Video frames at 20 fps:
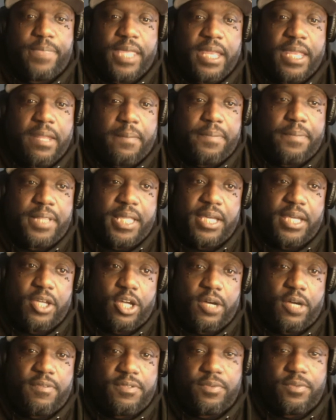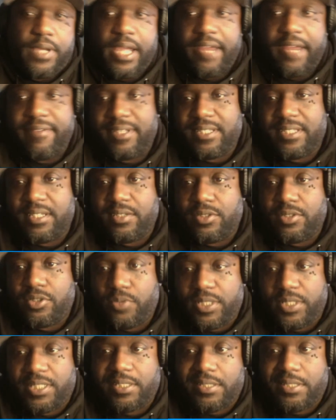in the playoffs, when everything
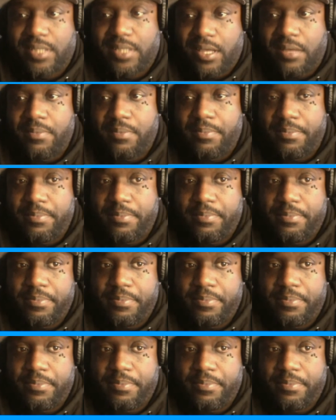switches up,